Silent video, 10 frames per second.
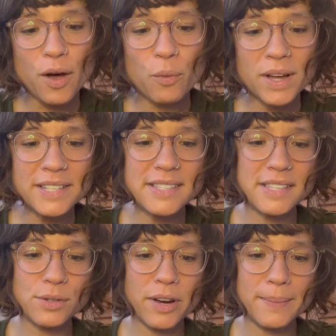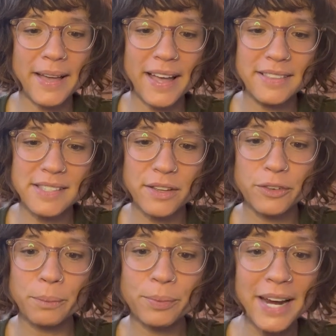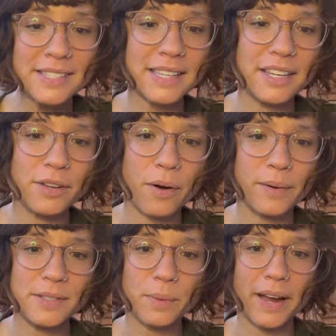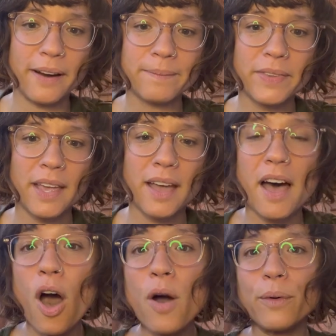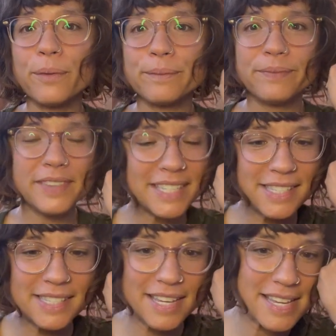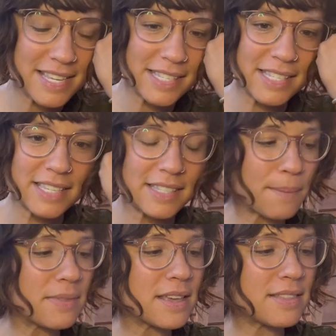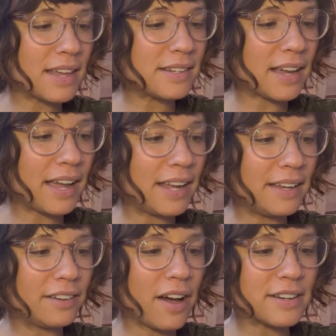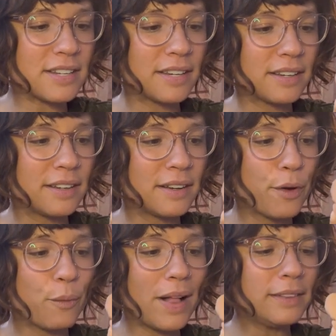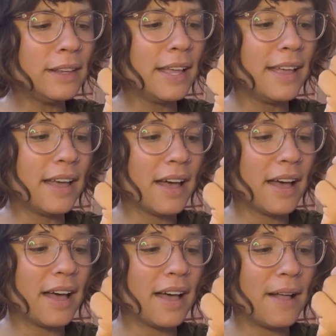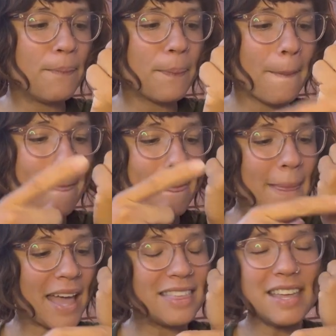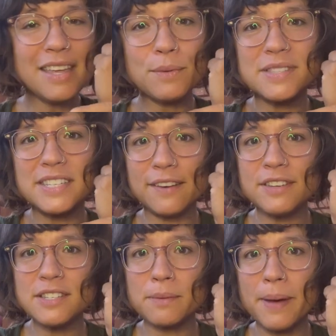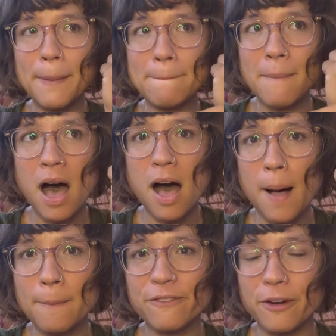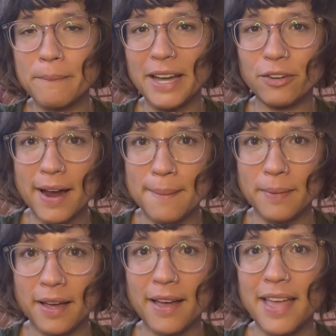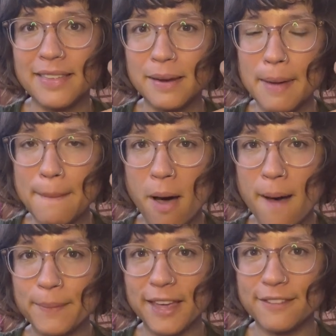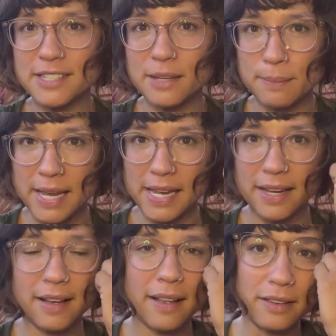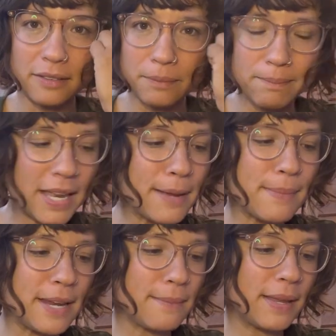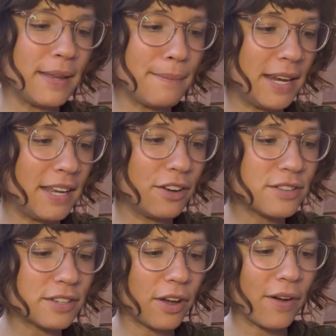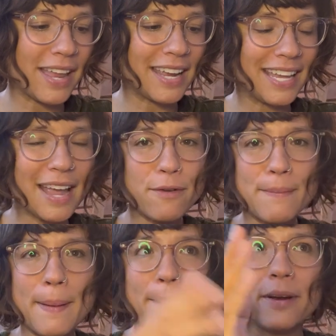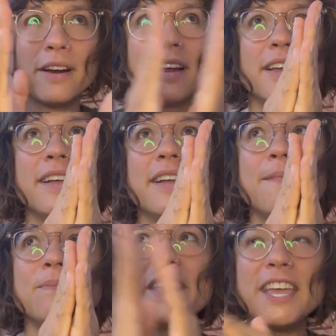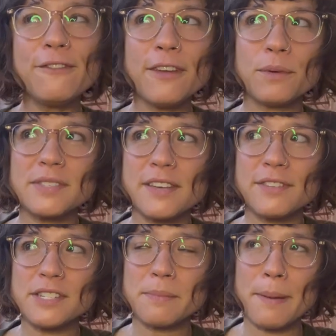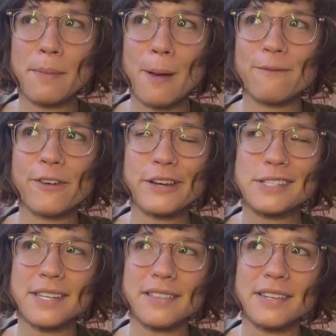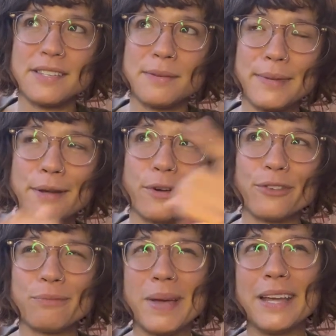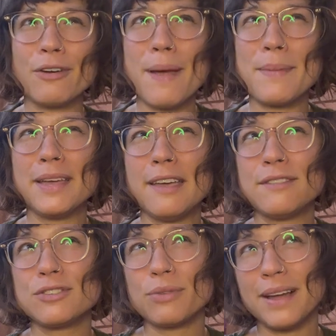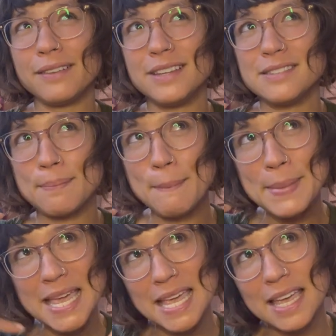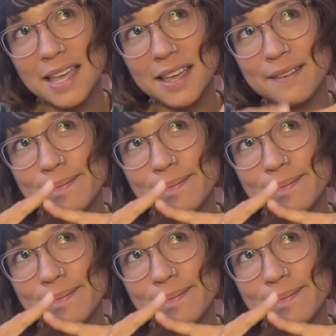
What is the story behind the silver bracelet you always wear? Oh, this is something that I got, well, I think it was given to my mom from my grandma, and then my mom gave it to me uh, many, many, many, many years ago. And I can't remember if it was given to my mom first and then to me, or if my grandma gave it directly to me.